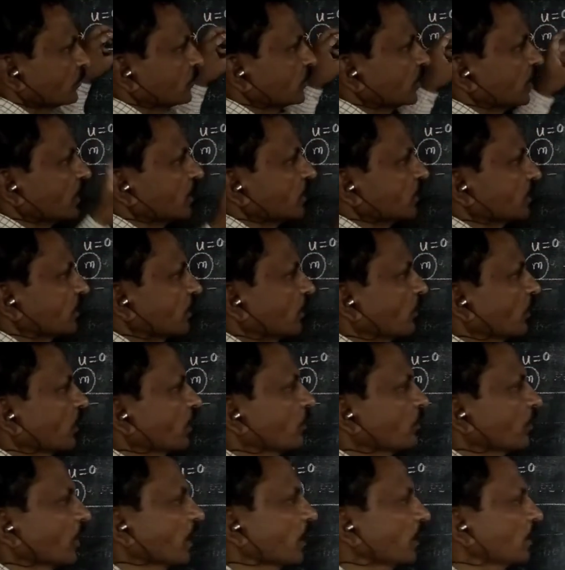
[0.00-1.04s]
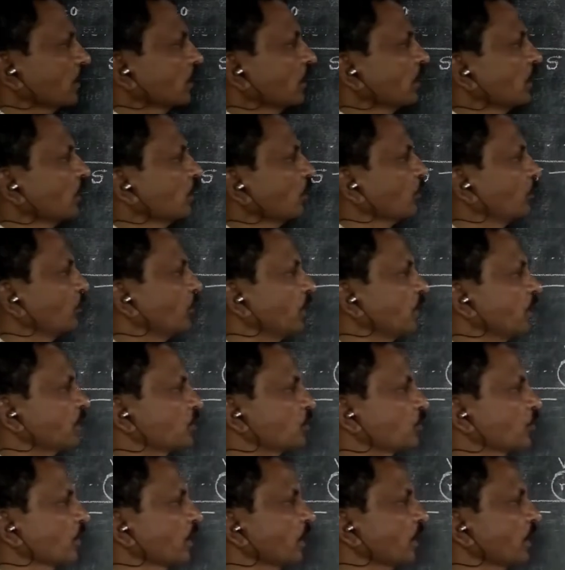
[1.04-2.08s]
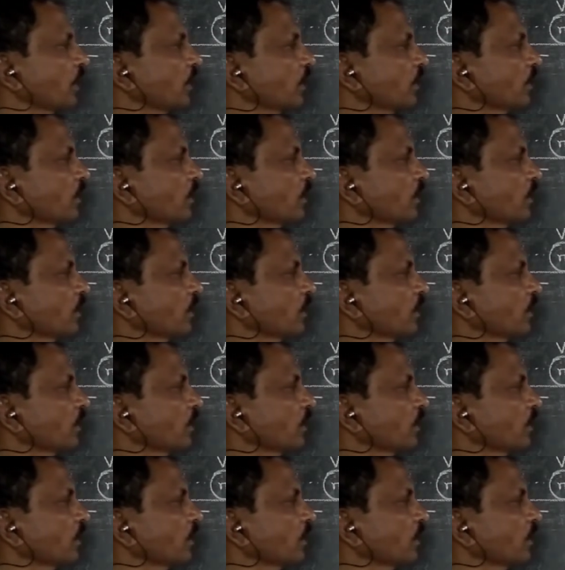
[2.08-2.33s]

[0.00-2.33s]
is given by v square